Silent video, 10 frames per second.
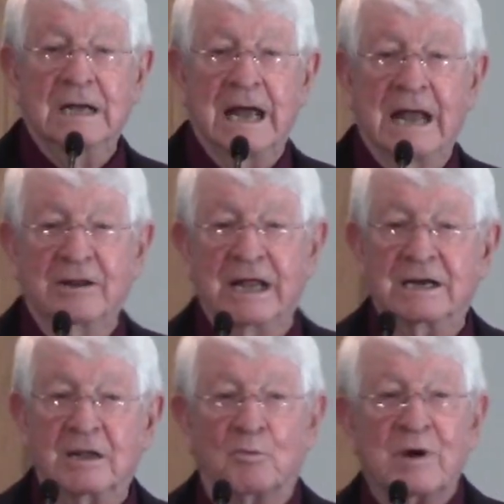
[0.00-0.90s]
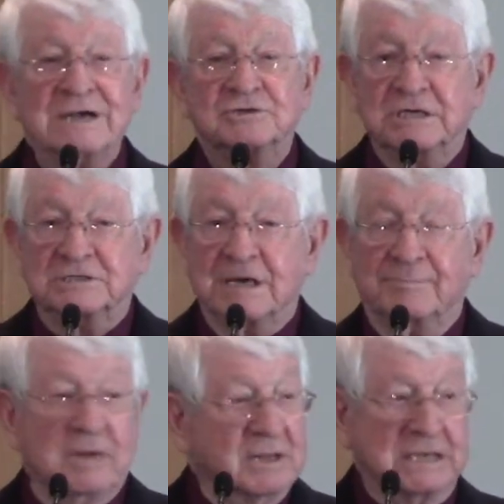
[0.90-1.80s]
And then the rest is up,
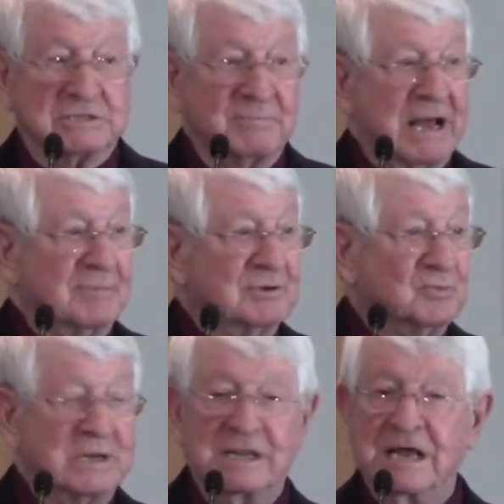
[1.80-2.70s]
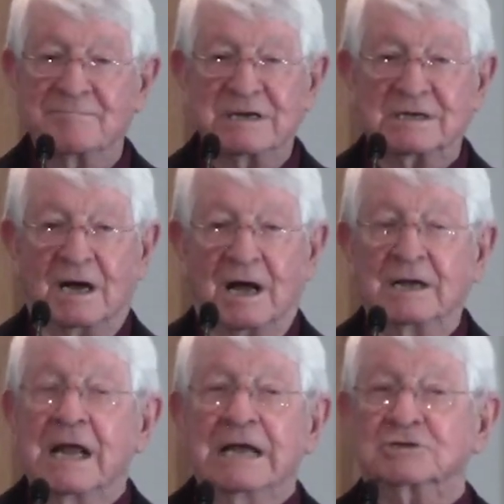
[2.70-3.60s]
it's a matter between them and
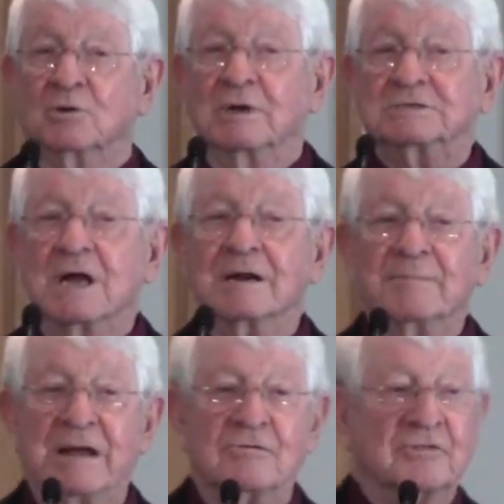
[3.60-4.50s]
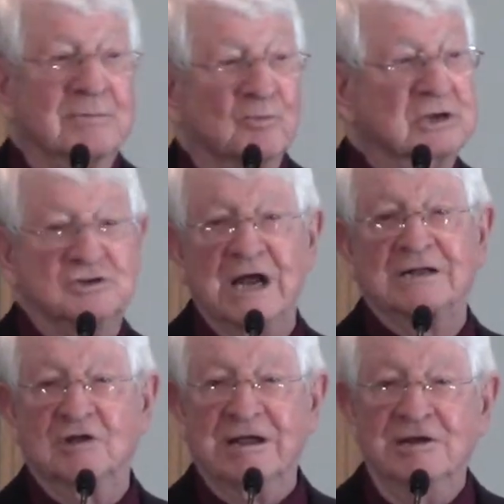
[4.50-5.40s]
God. So it's not a matter of them
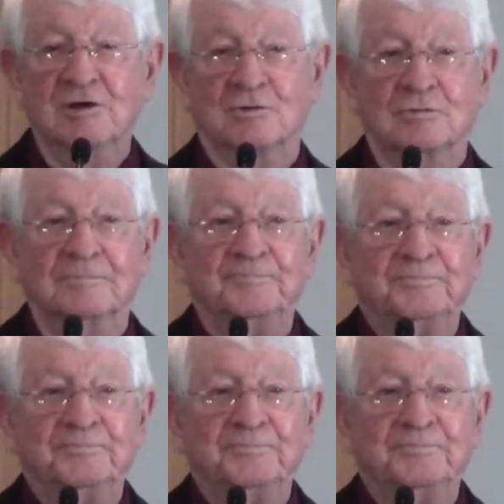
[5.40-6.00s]
rejecting you